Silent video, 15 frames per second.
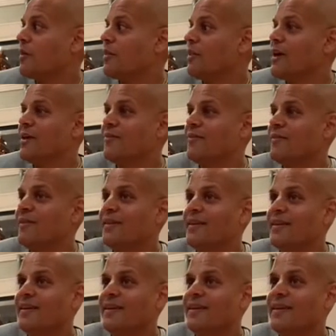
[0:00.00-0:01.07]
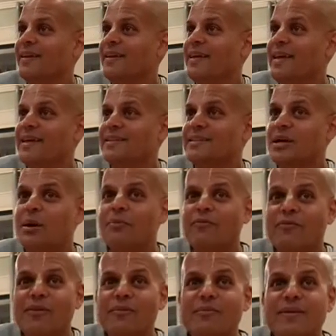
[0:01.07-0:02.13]
in life has come
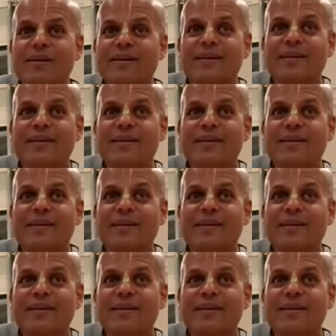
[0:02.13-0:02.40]
from